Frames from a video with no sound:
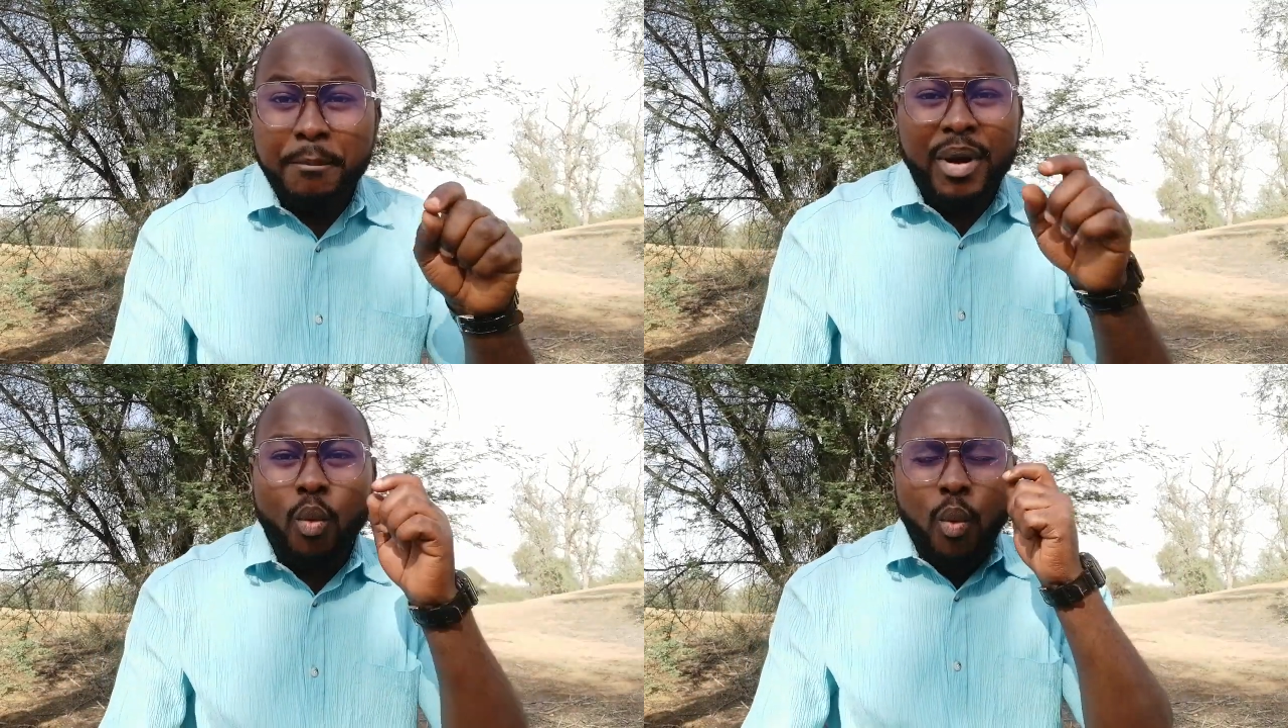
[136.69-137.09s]

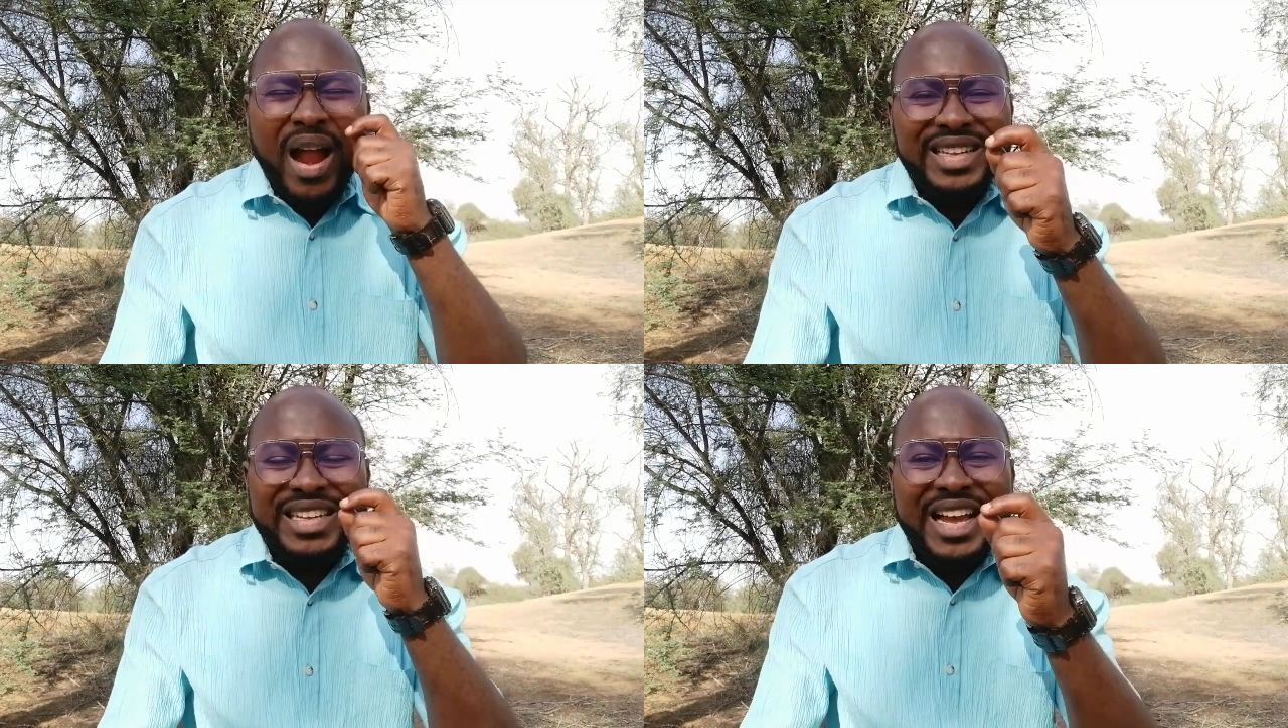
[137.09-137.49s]
But
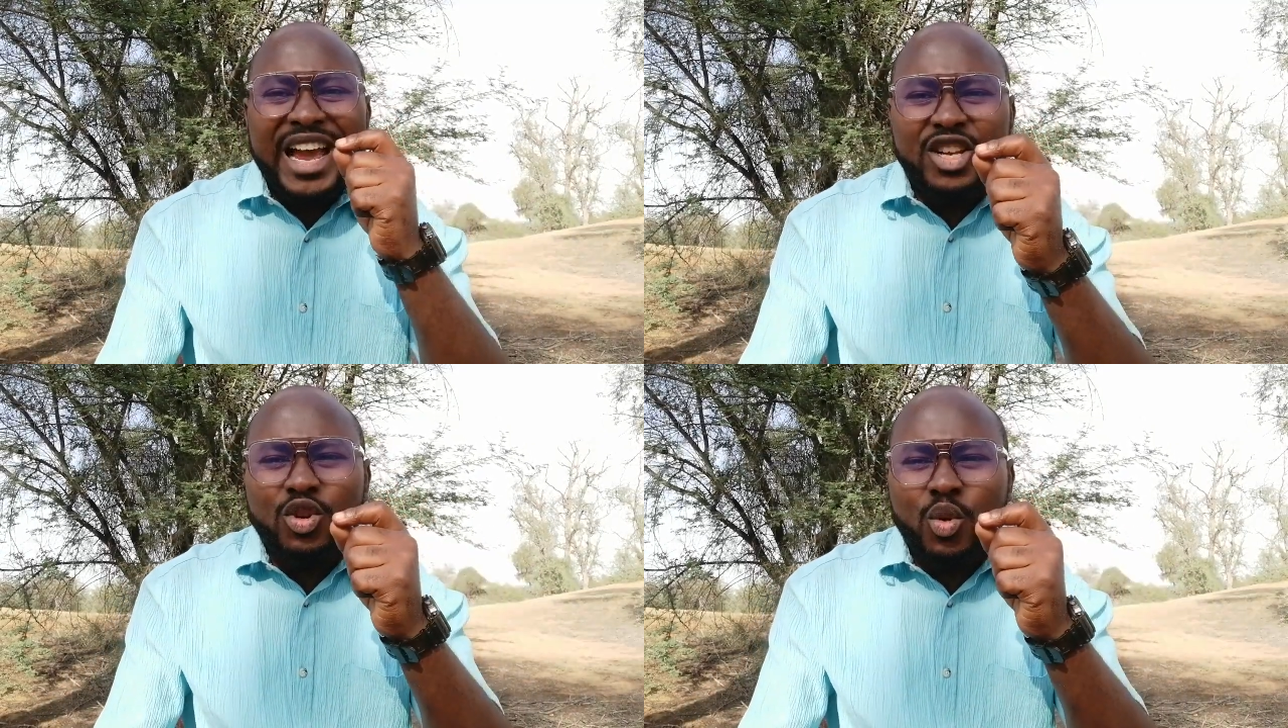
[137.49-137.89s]
one thing
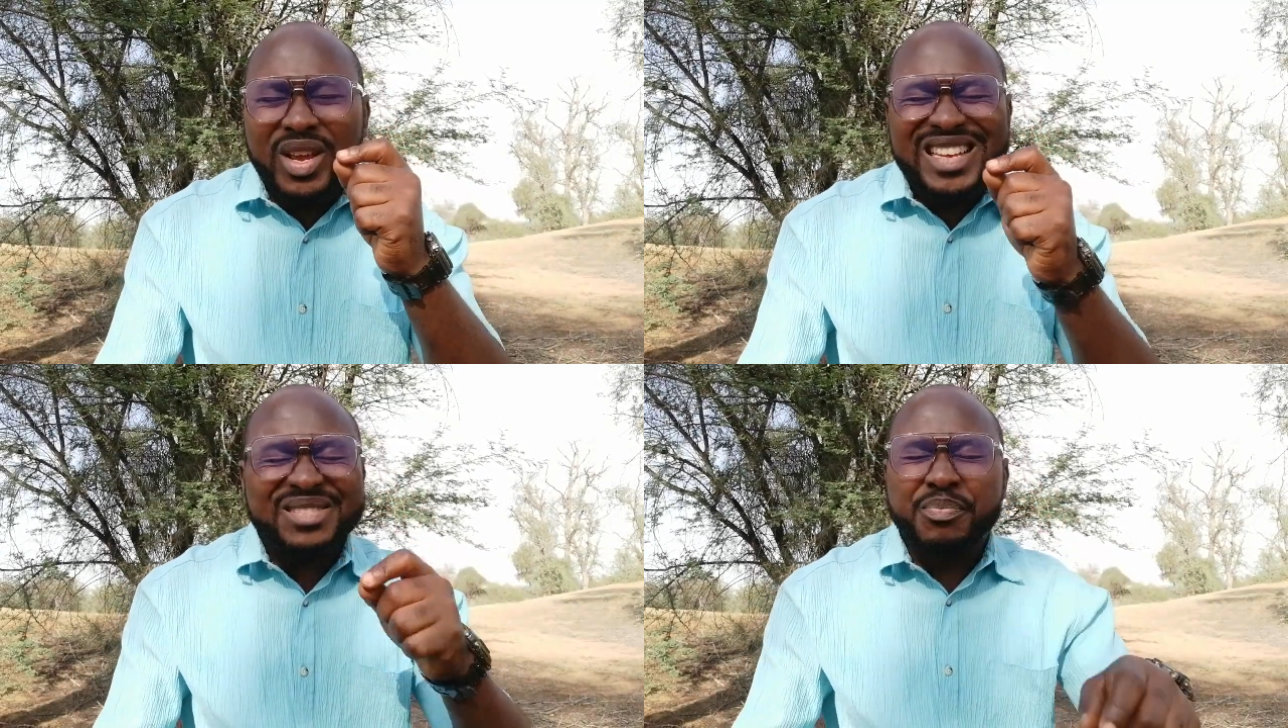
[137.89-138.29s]
I
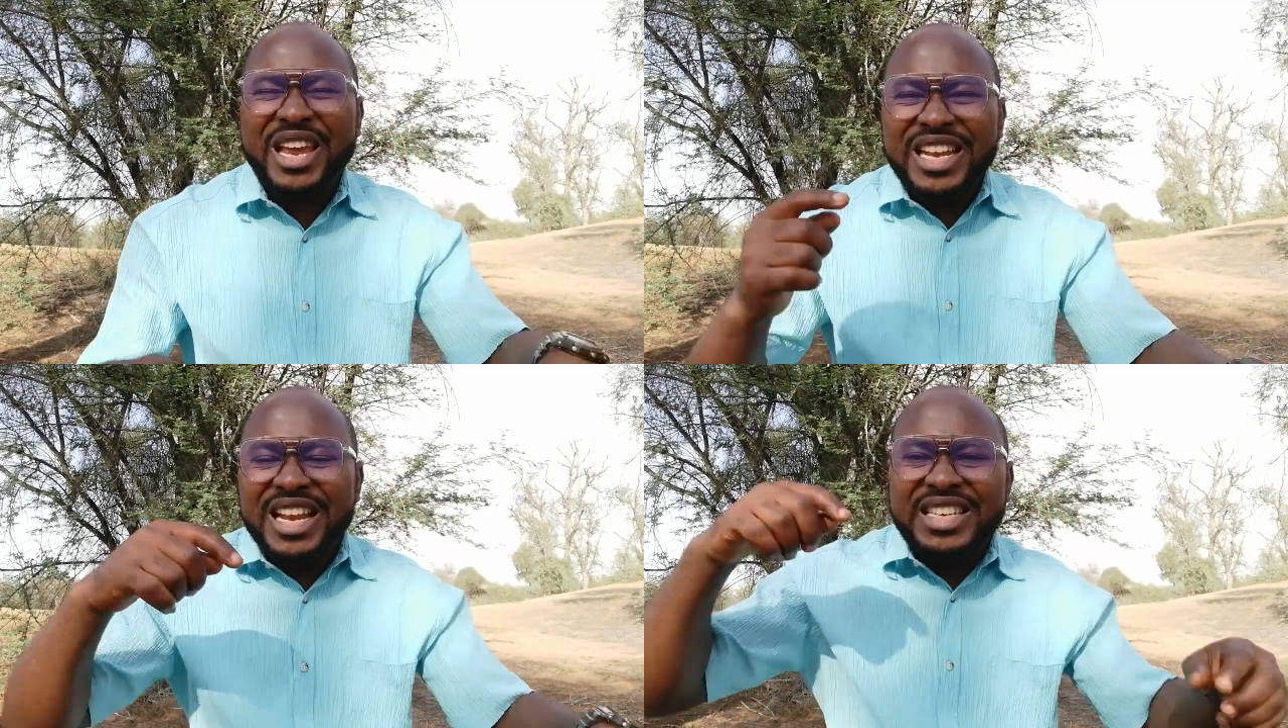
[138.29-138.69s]
know is,
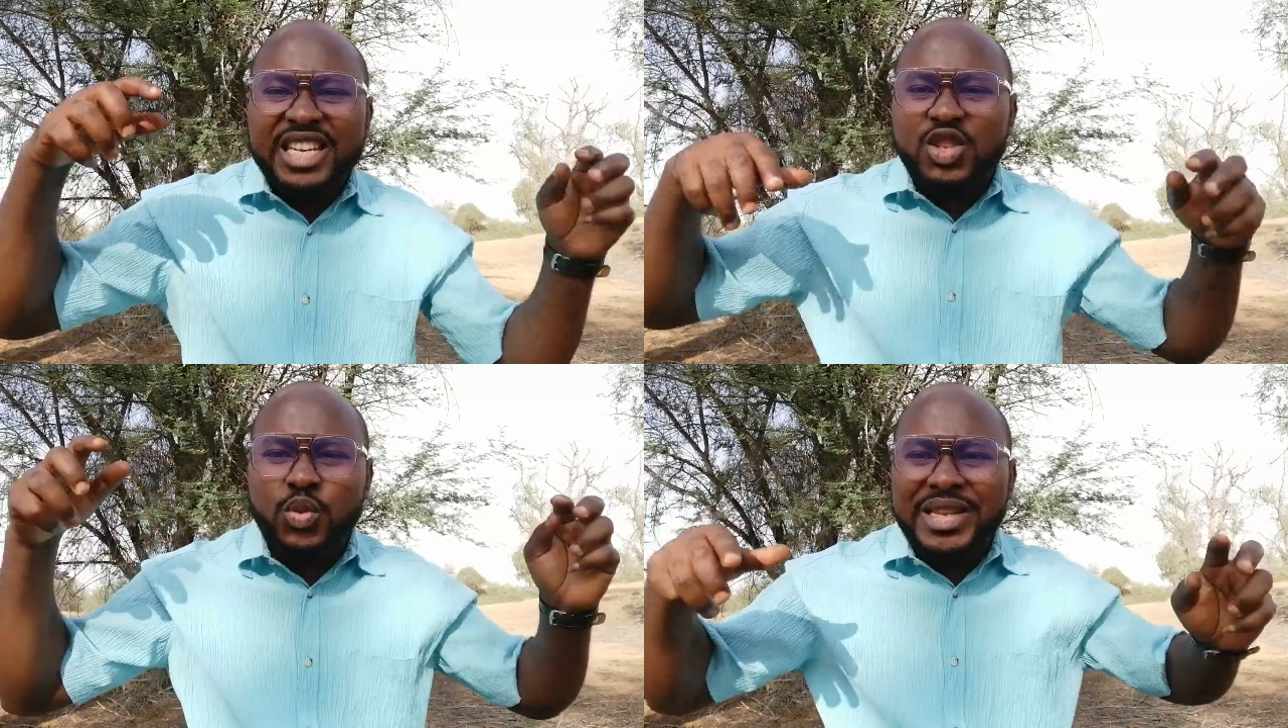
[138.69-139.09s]
being in
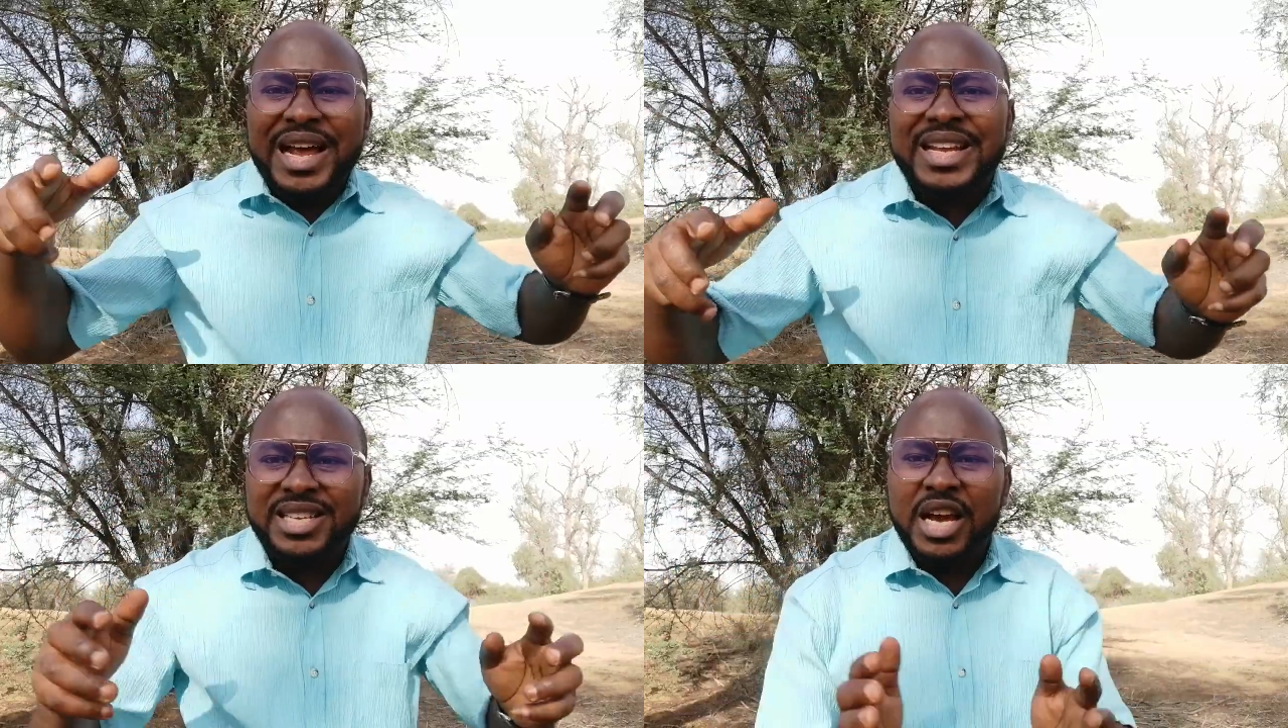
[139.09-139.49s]
this
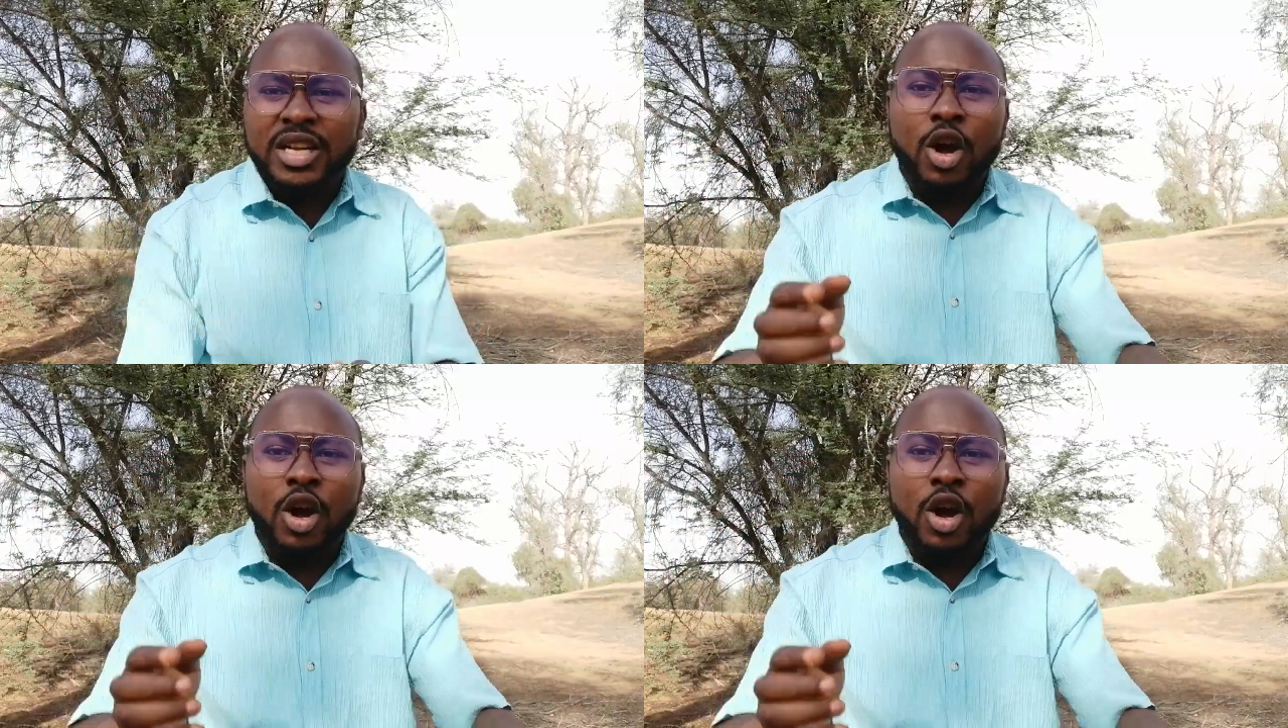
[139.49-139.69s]
wilderness,